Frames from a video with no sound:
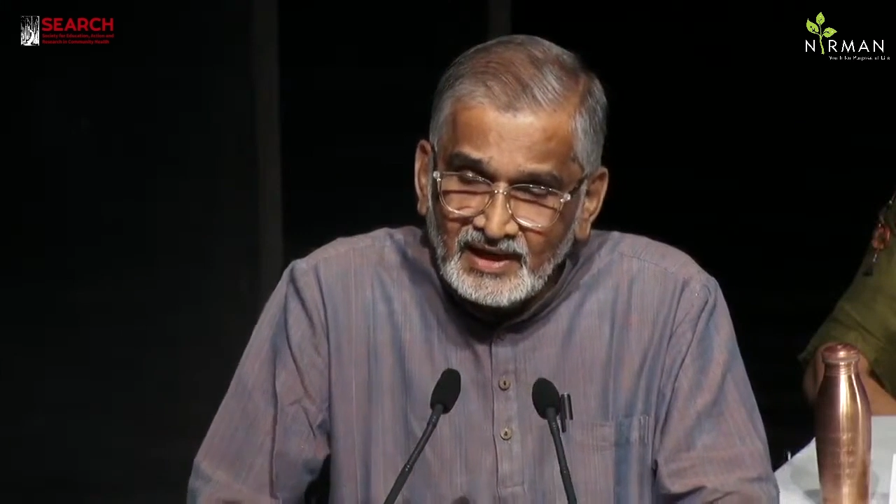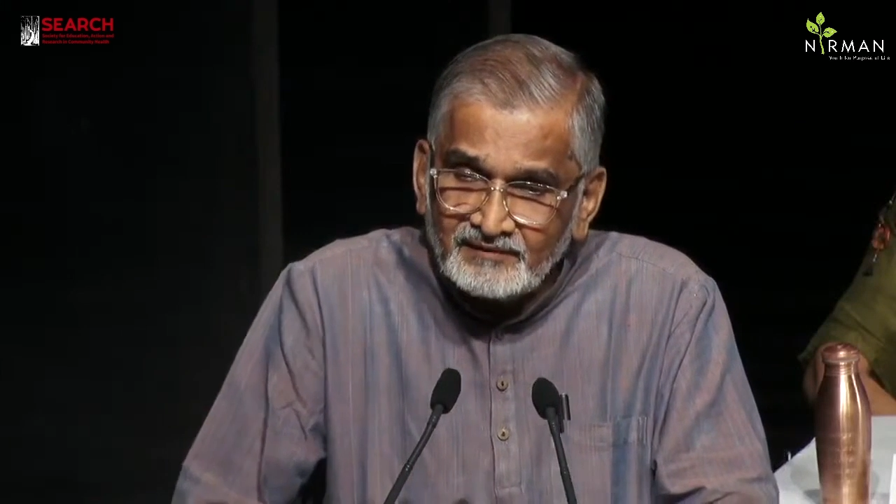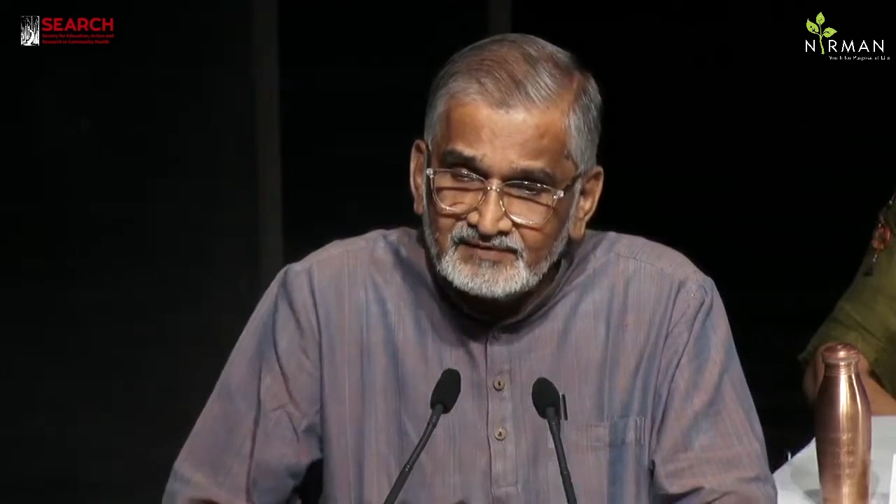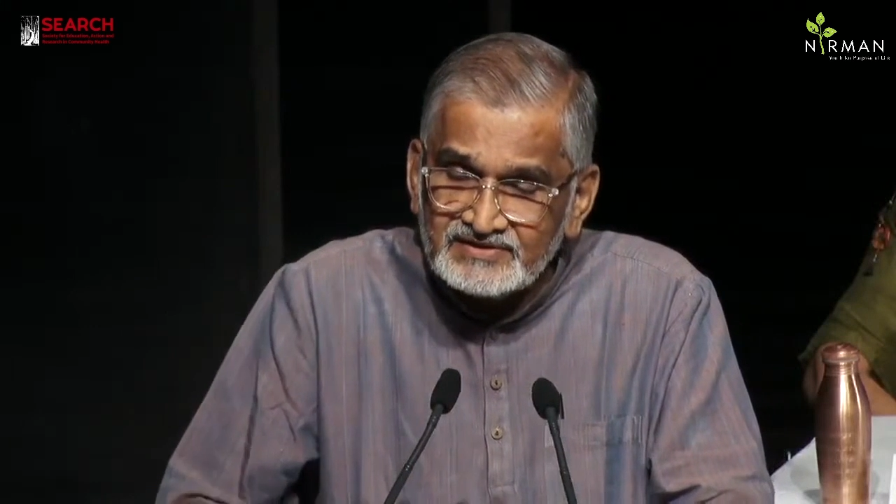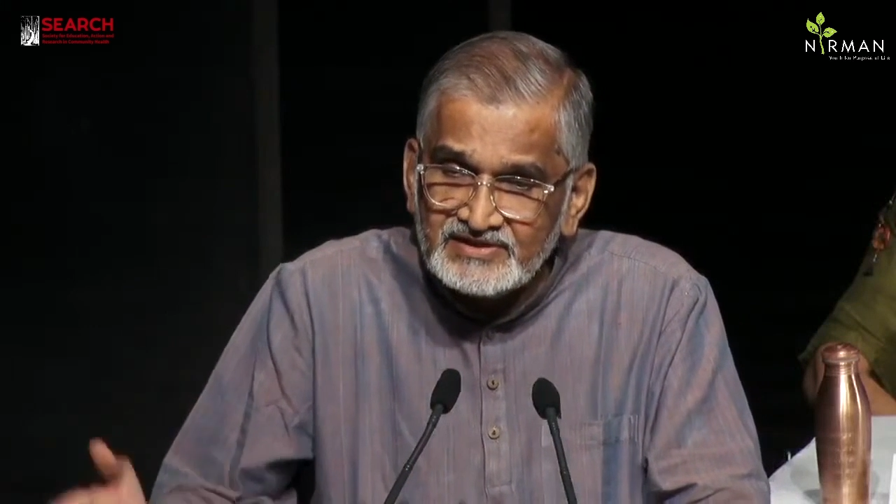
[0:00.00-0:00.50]

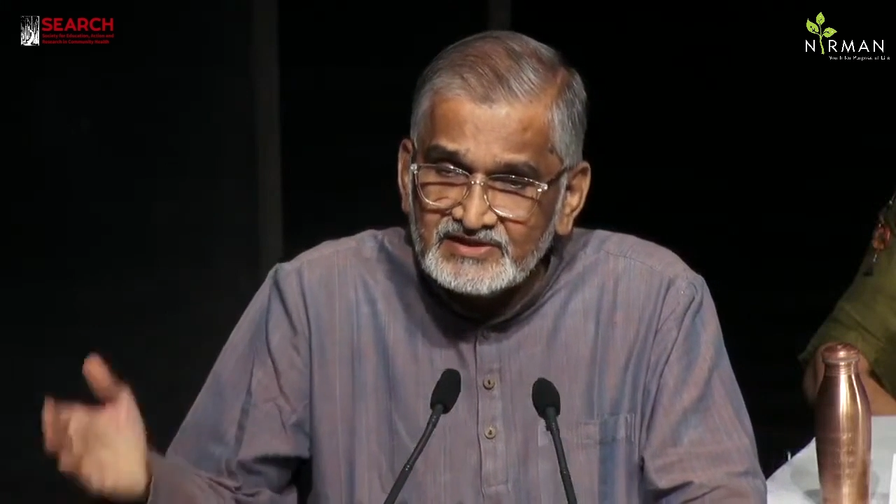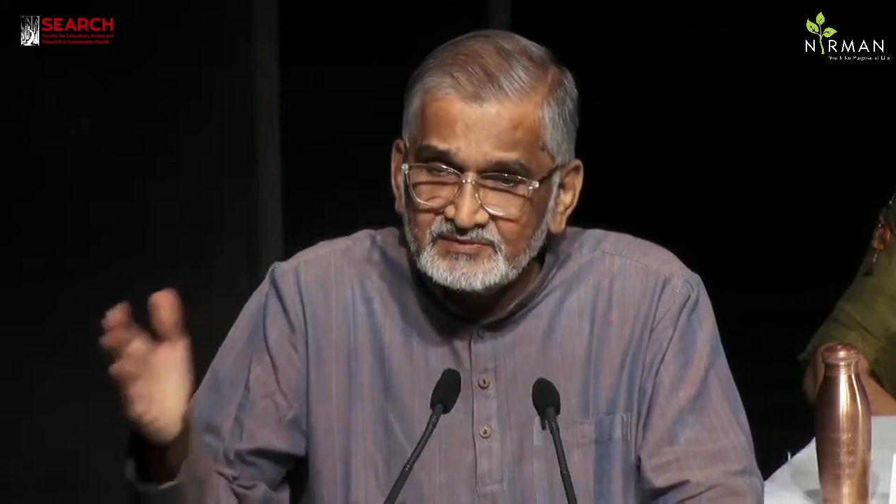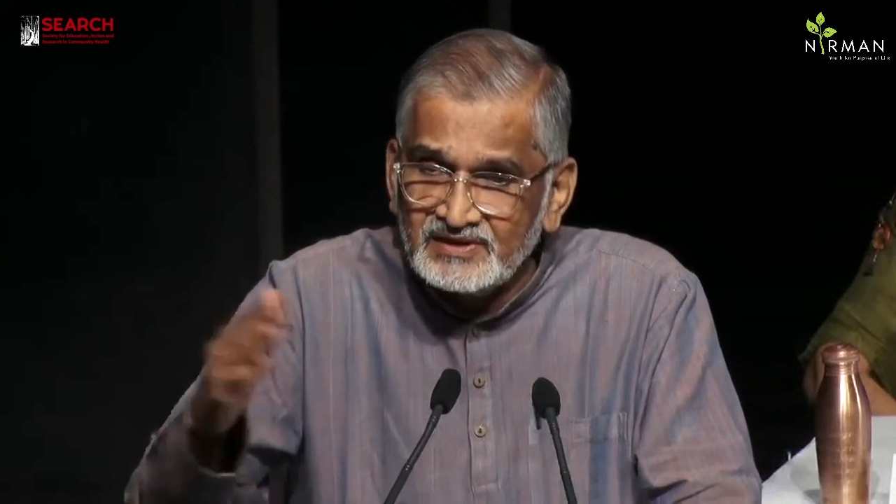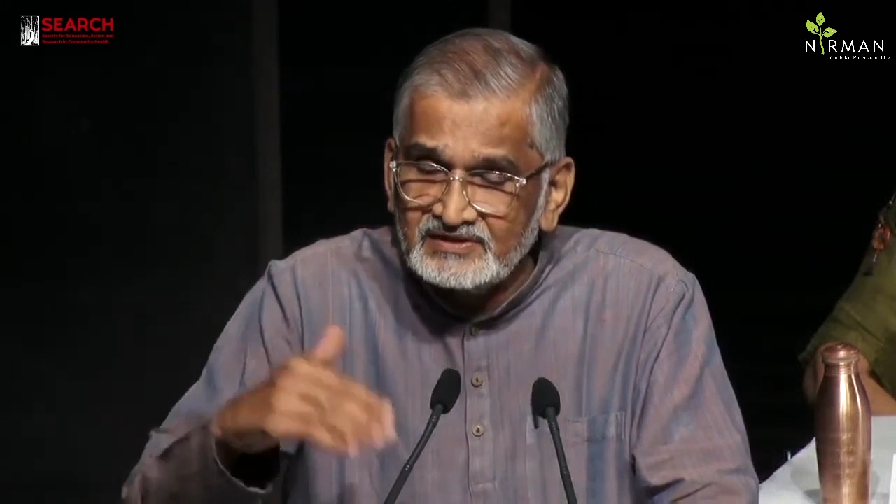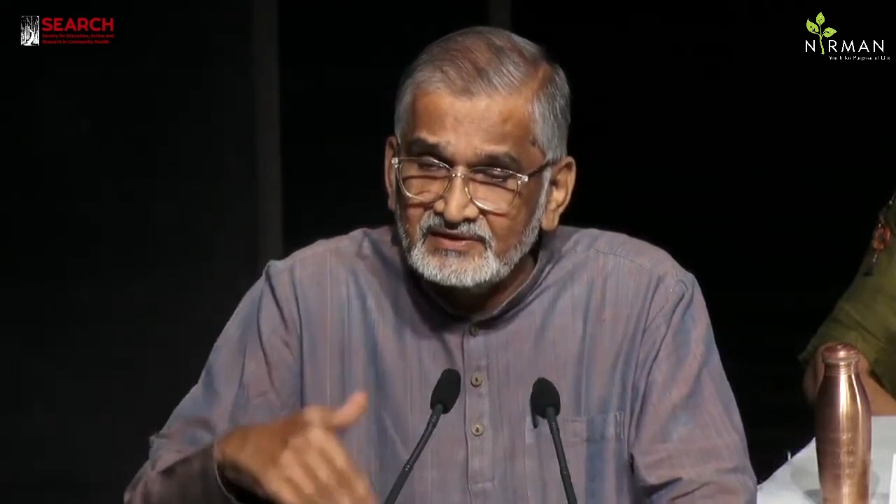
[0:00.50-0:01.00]
After 6
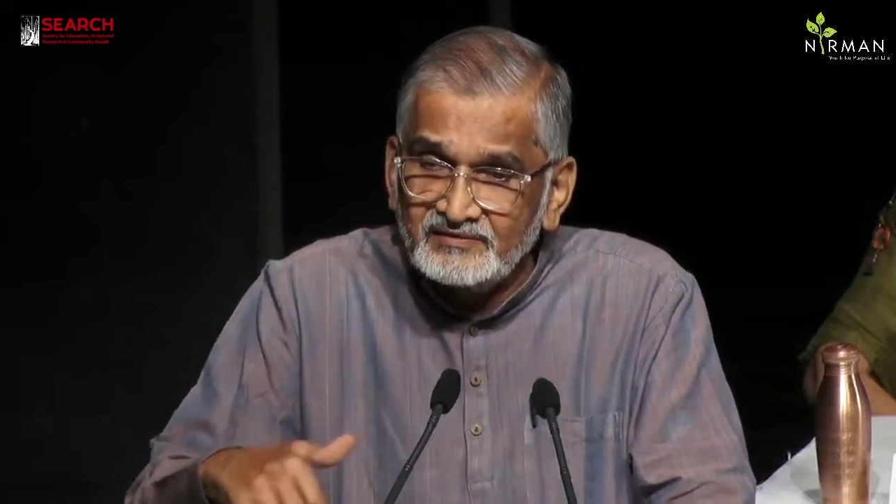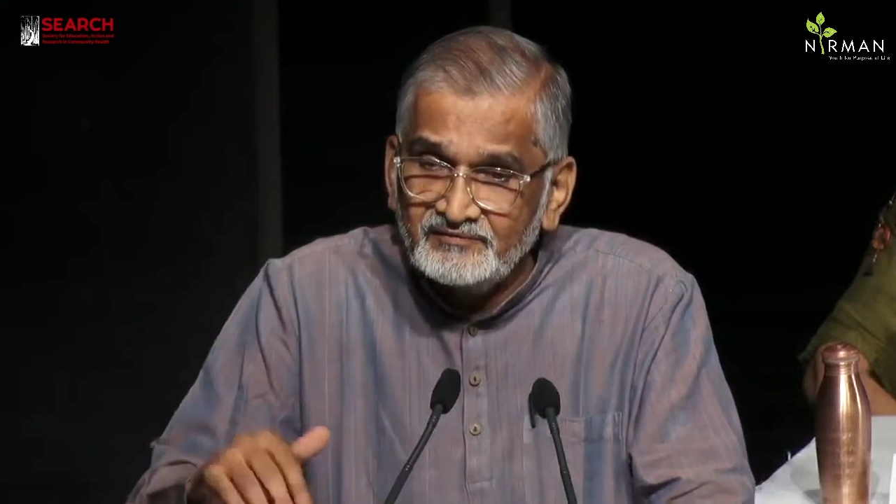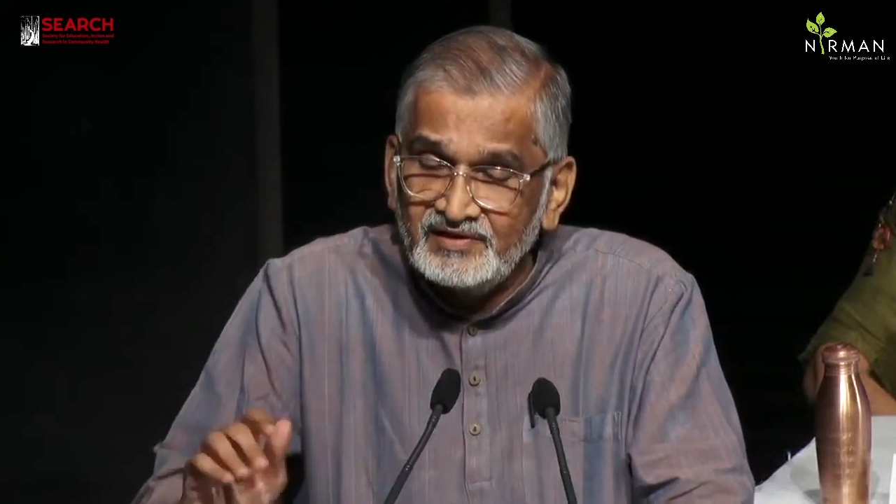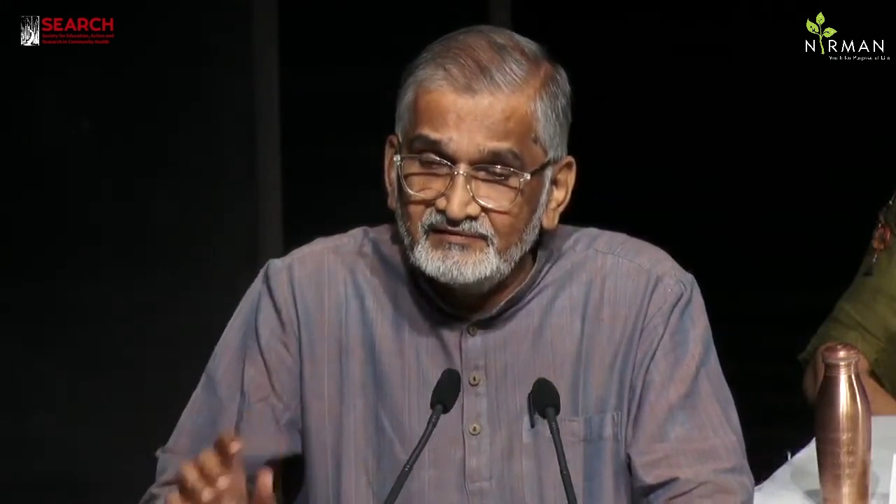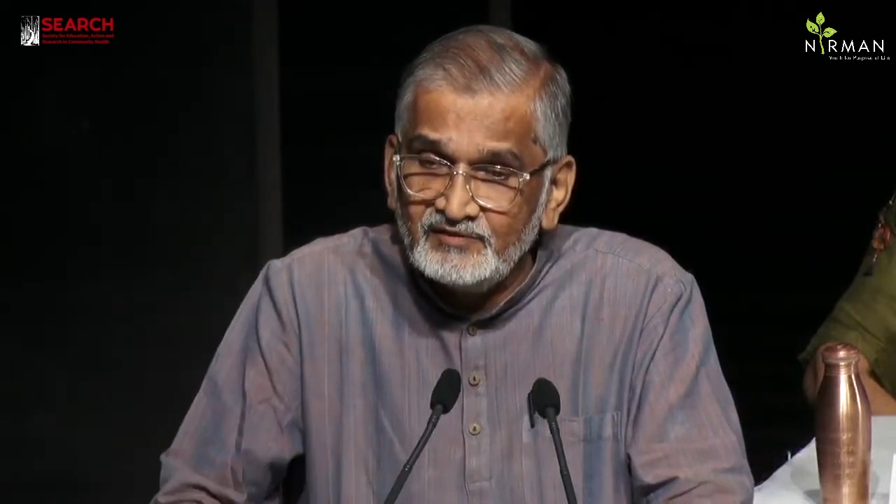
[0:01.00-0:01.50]
months,
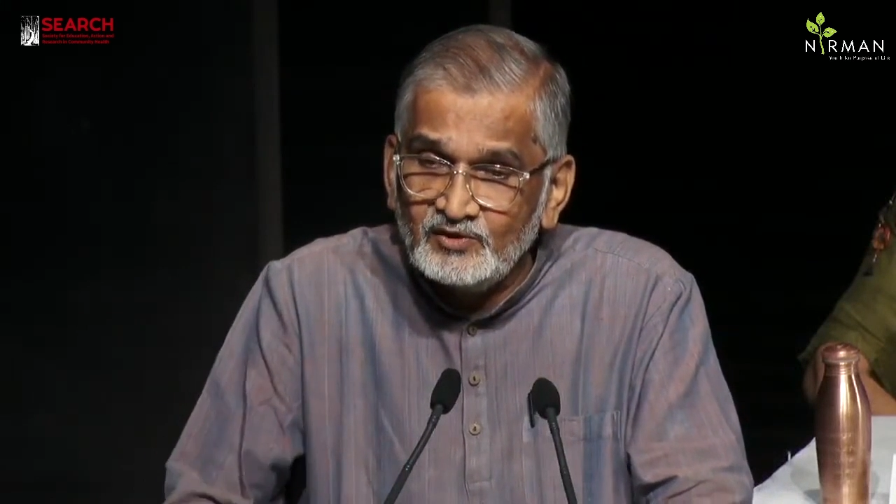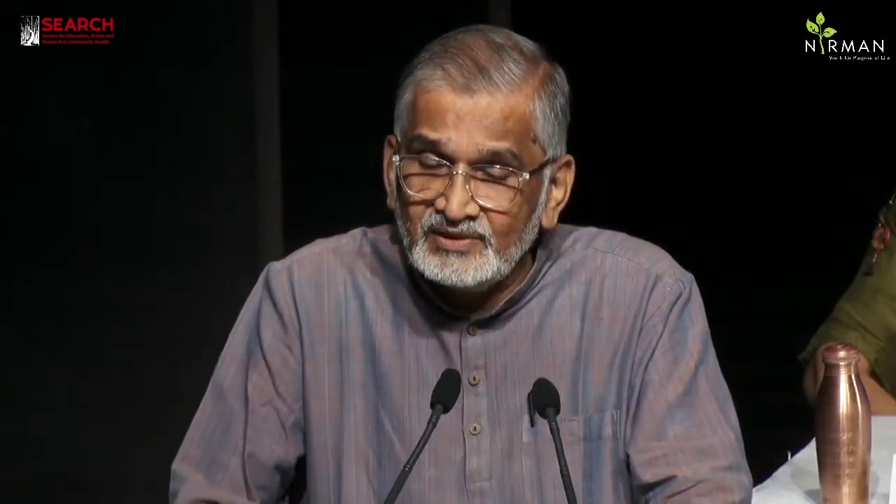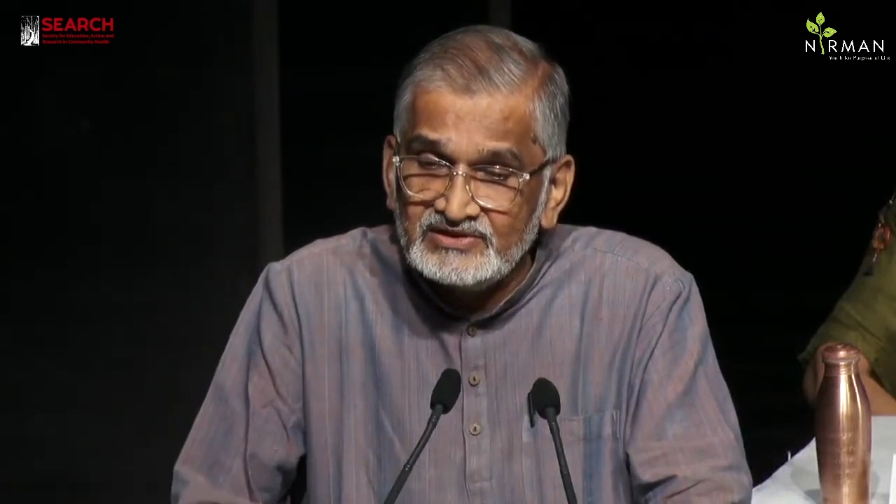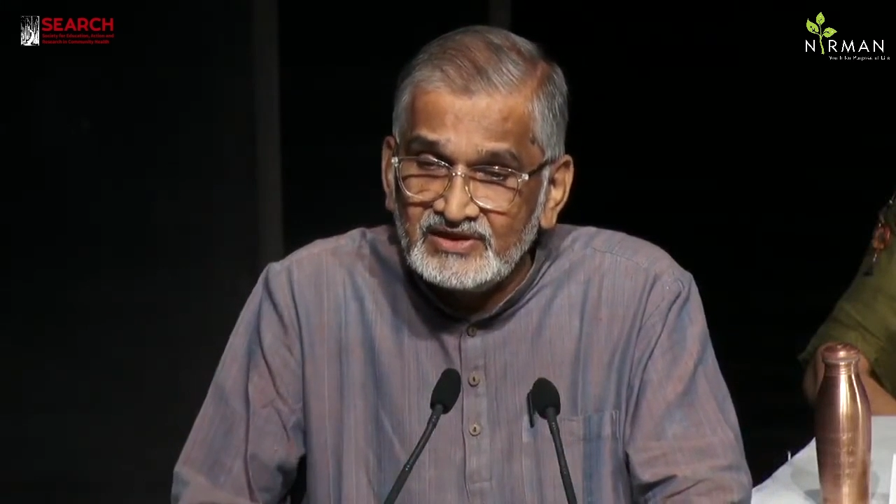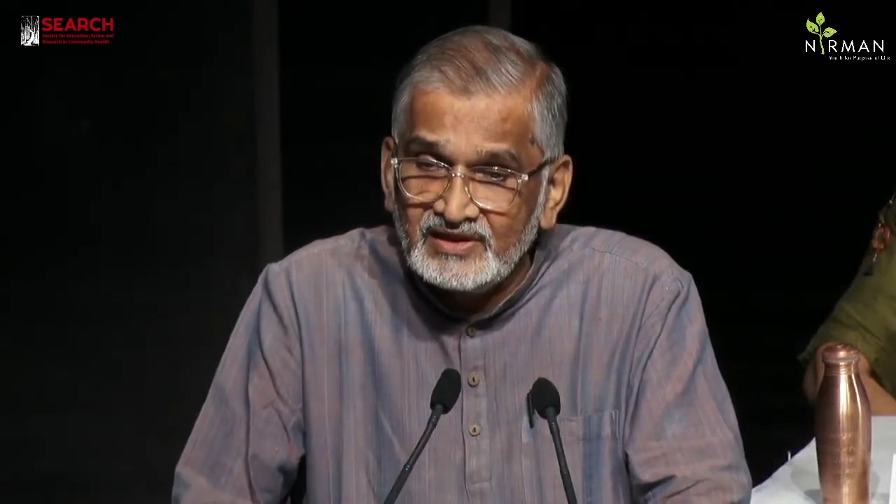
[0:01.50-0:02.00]
when Vinobhaiji